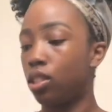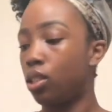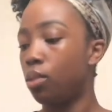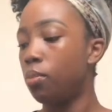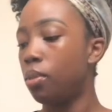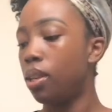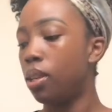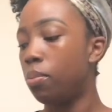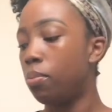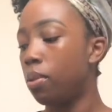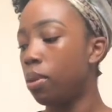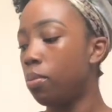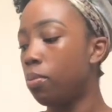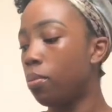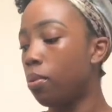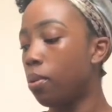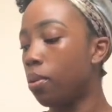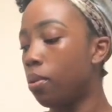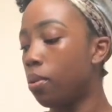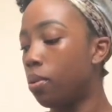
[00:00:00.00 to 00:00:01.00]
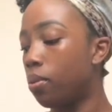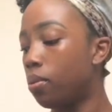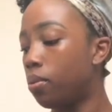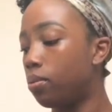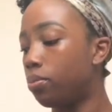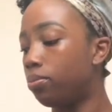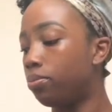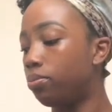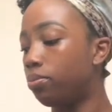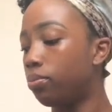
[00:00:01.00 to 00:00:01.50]
too many people
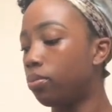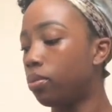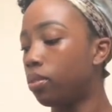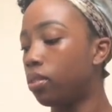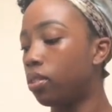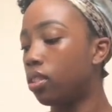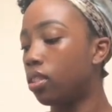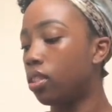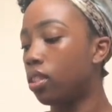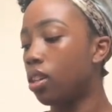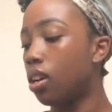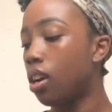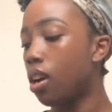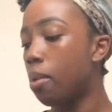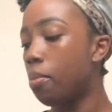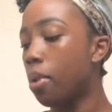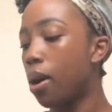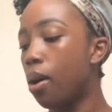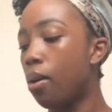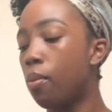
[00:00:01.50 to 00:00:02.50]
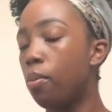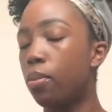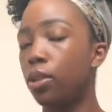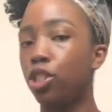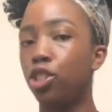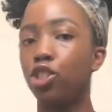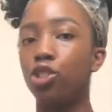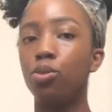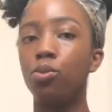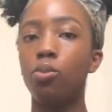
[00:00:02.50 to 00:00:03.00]
about
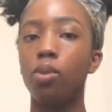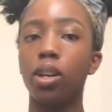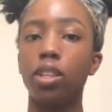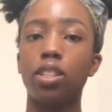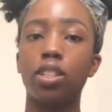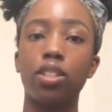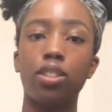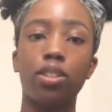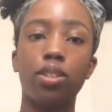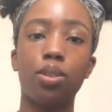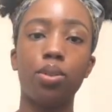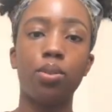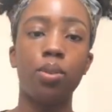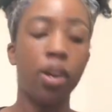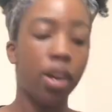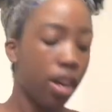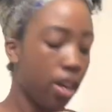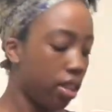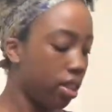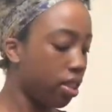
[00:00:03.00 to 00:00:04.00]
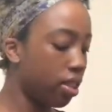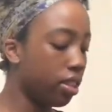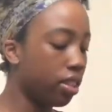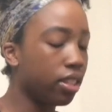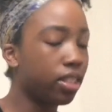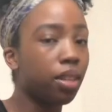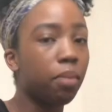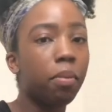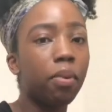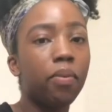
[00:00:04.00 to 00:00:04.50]
what you want to do.
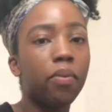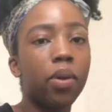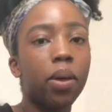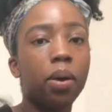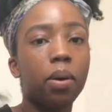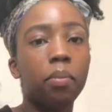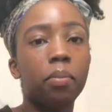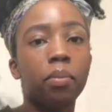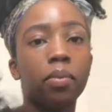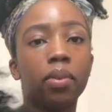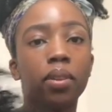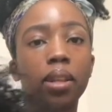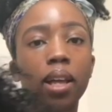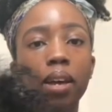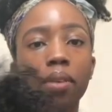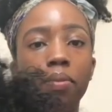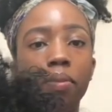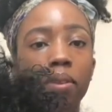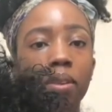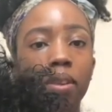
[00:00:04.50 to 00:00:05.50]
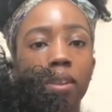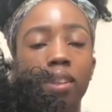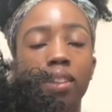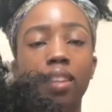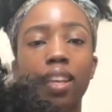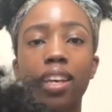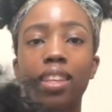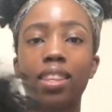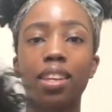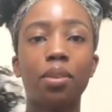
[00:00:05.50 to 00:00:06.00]
Some of them, like,
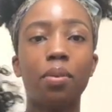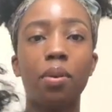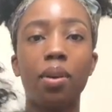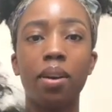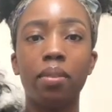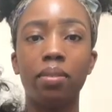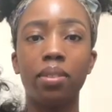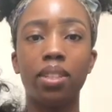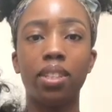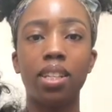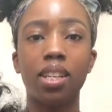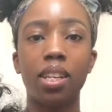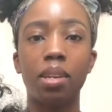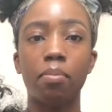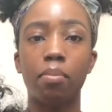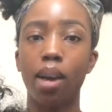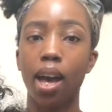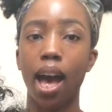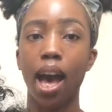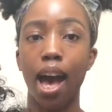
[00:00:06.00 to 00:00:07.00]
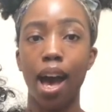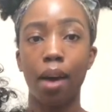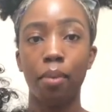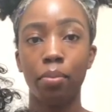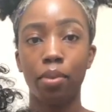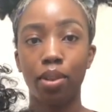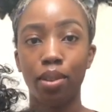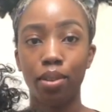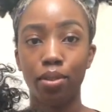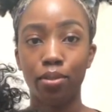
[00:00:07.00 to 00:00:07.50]
like they don't ever seem
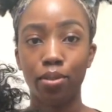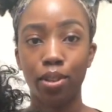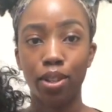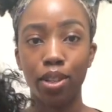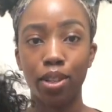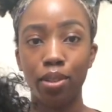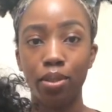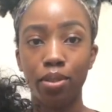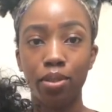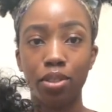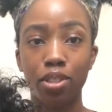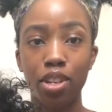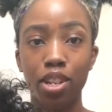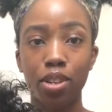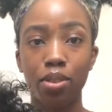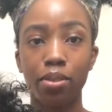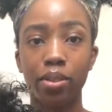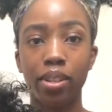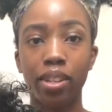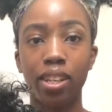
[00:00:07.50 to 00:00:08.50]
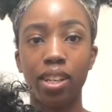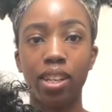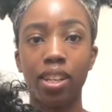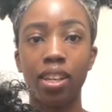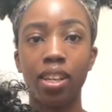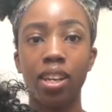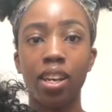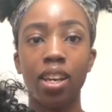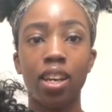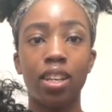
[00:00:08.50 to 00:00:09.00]
happy for you
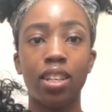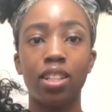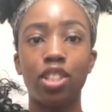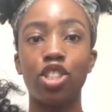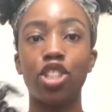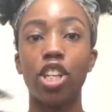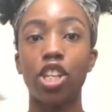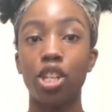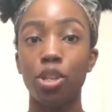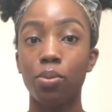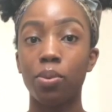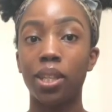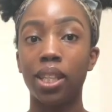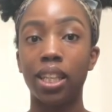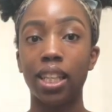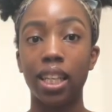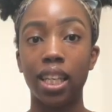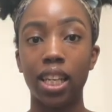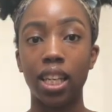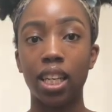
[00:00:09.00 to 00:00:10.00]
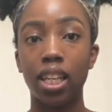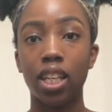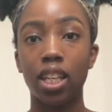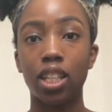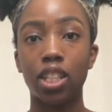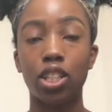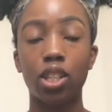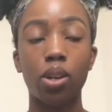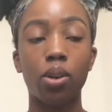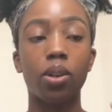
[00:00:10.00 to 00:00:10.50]
genuinely, genuinely.
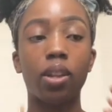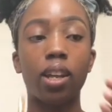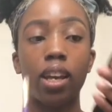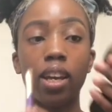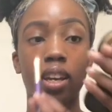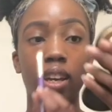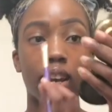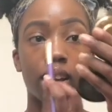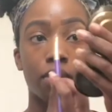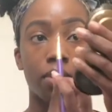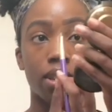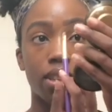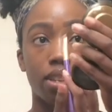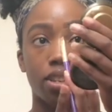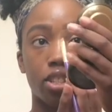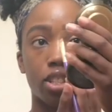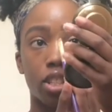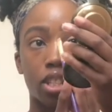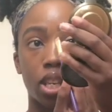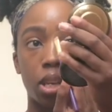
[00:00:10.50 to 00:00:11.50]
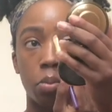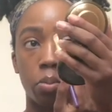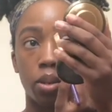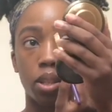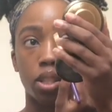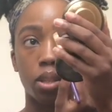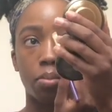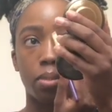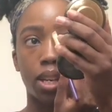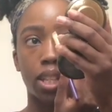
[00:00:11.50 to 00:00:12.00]
So like, I'd rather just keep
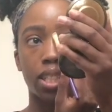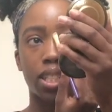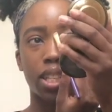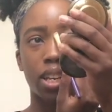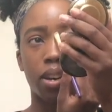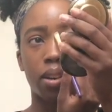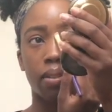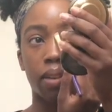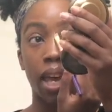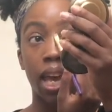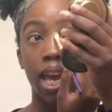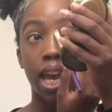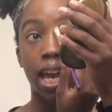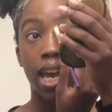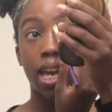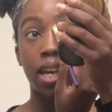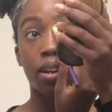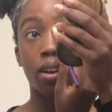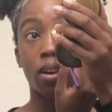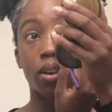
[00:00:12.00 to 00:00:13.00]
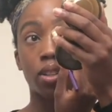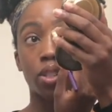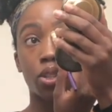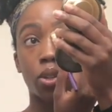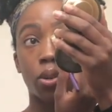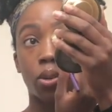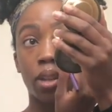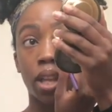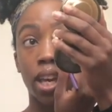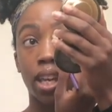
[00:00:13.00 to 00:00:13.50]
it to myself. And
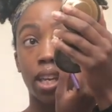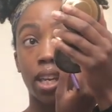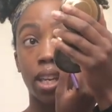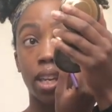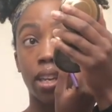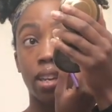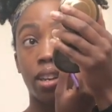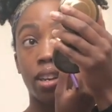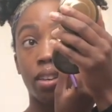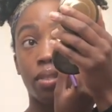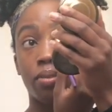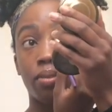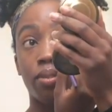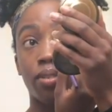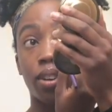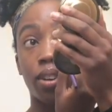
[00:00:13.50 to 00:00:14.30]
also like, if